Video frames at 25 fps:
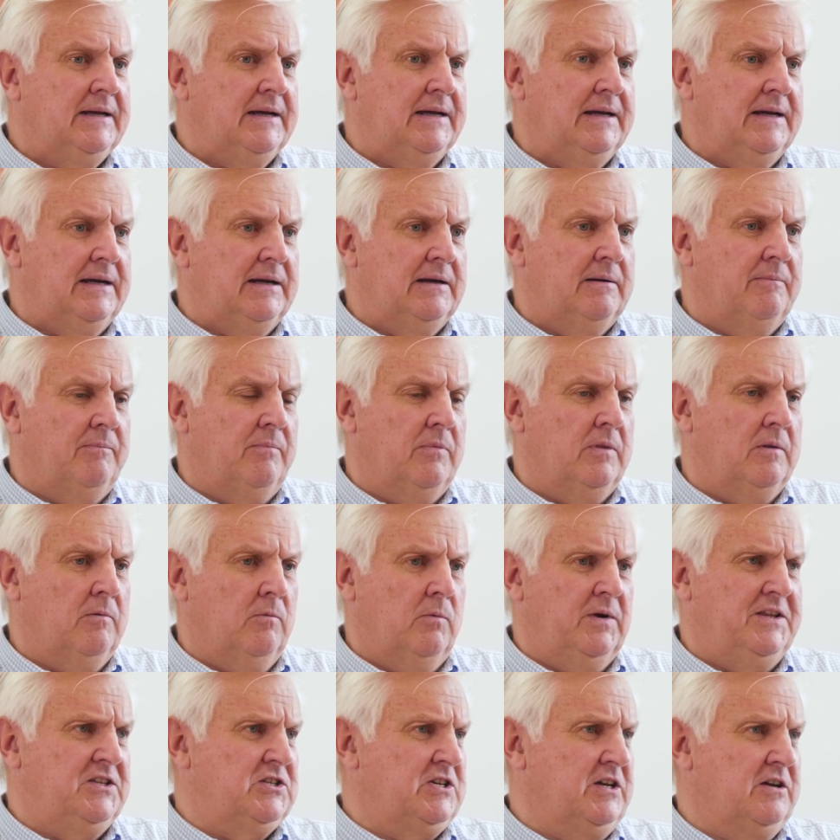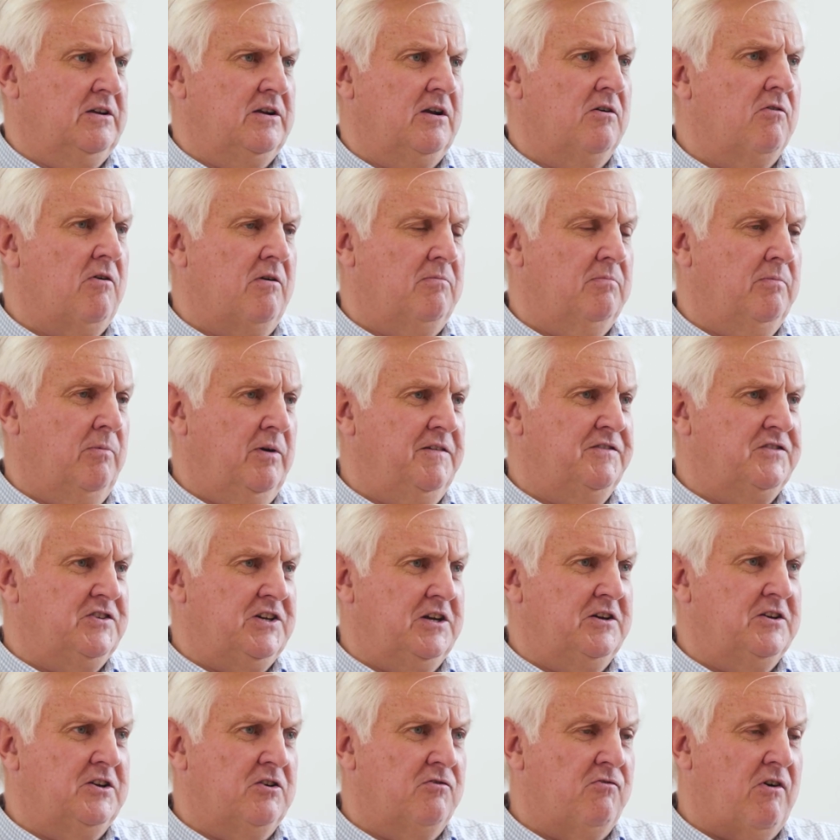We
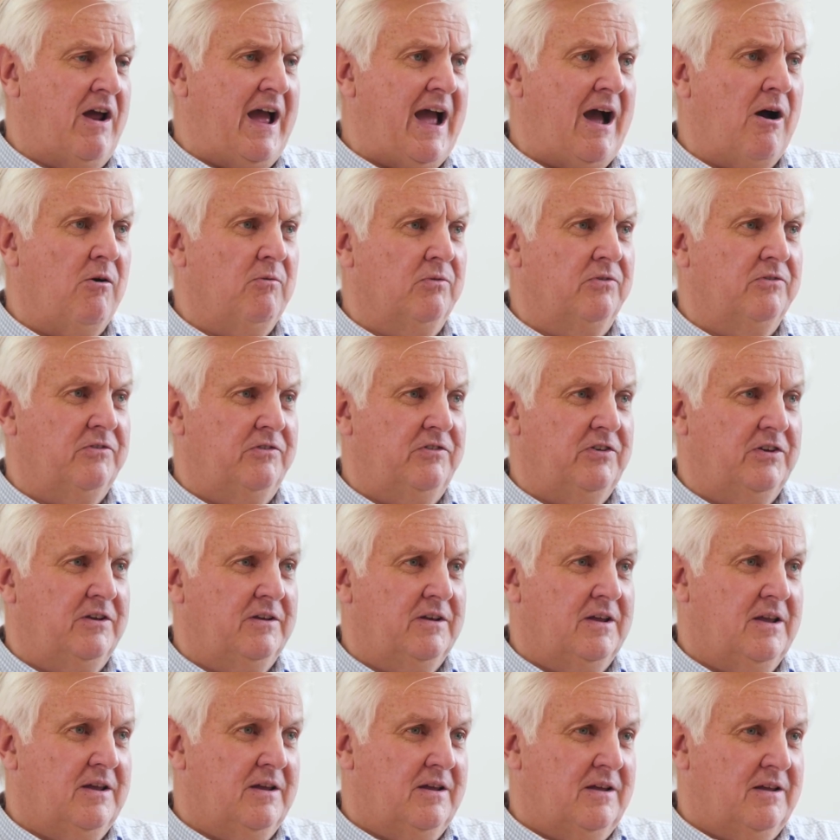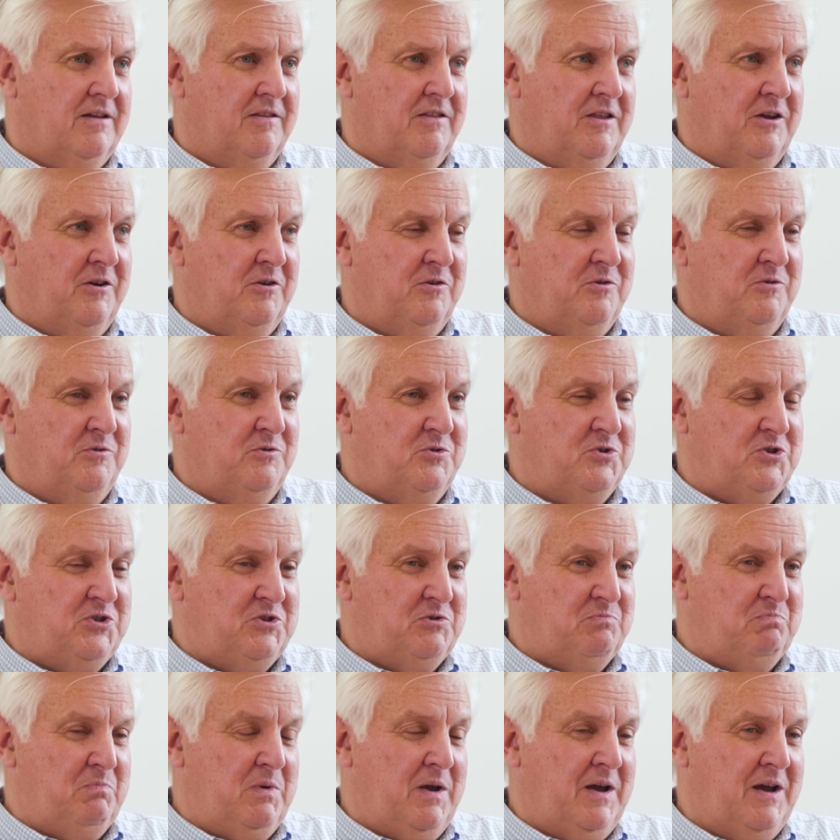turned around
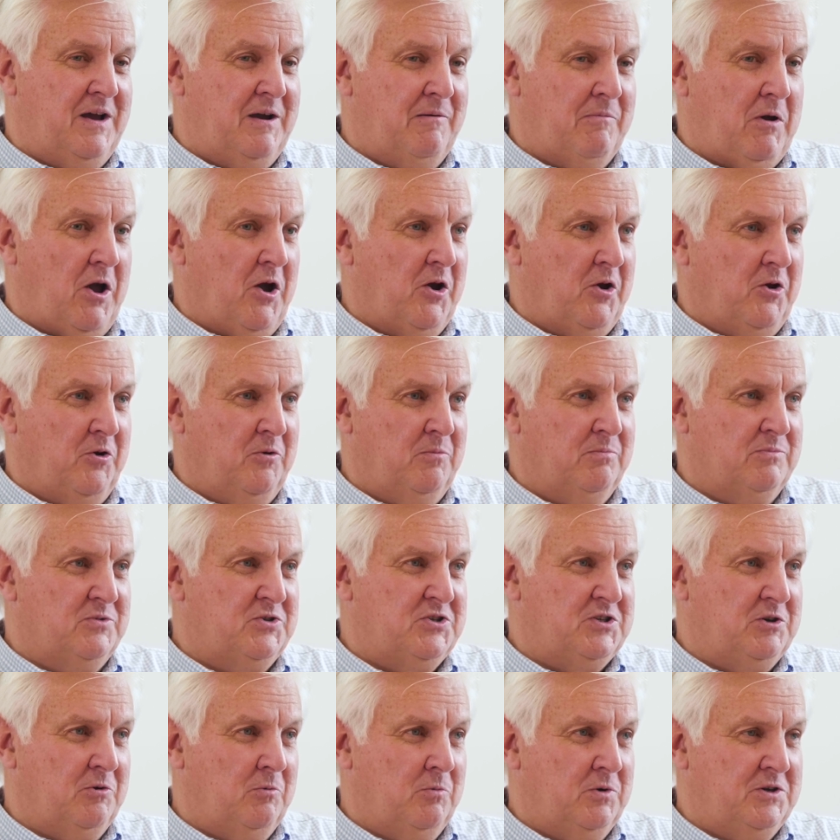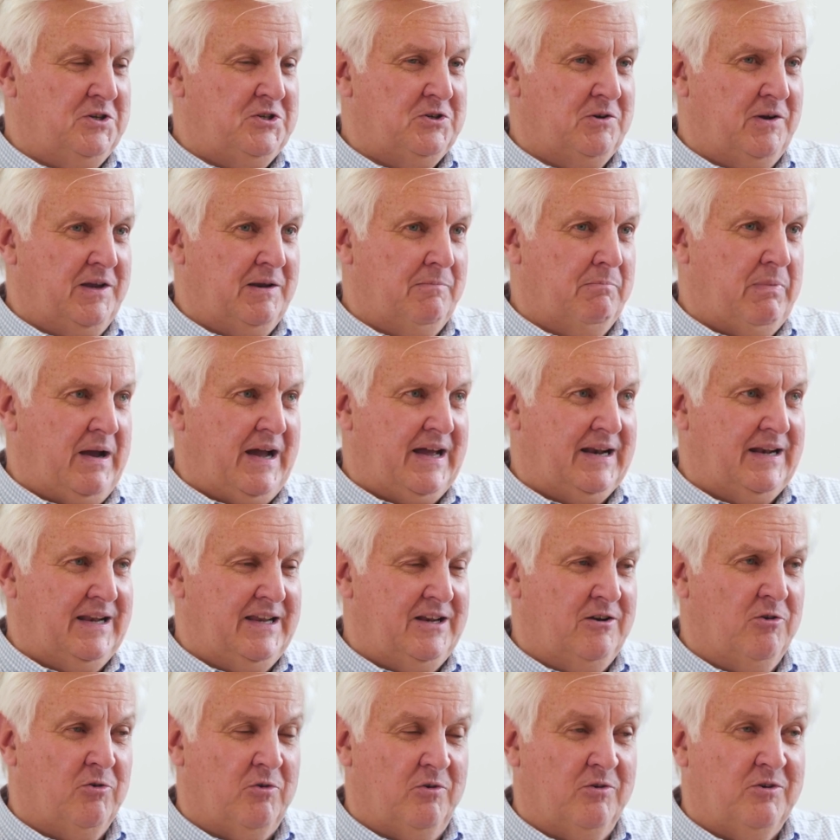those homes that were doing
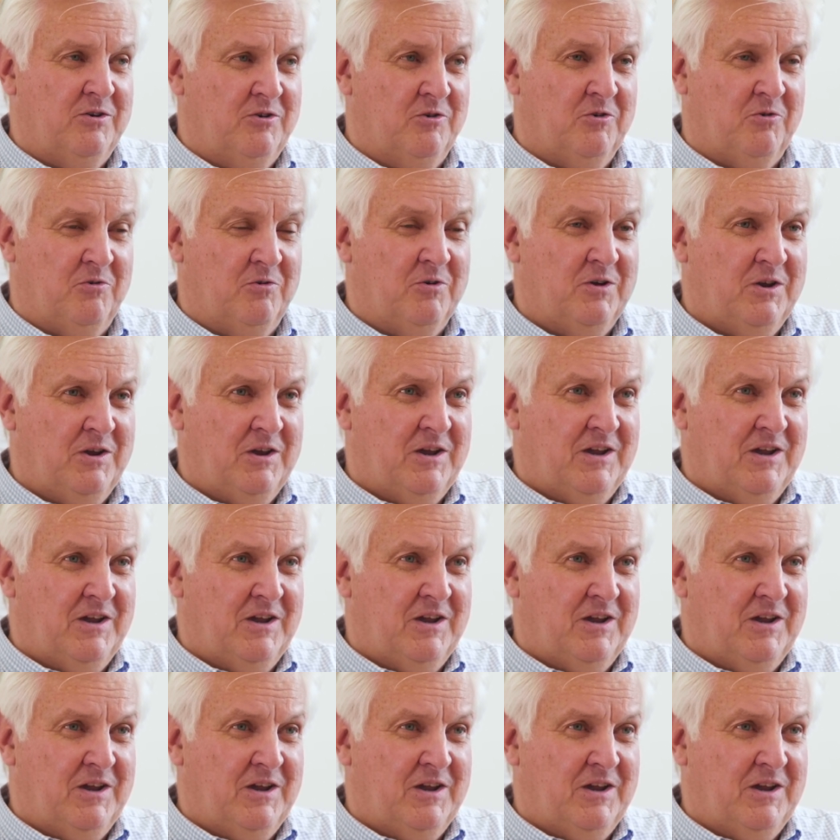badly, not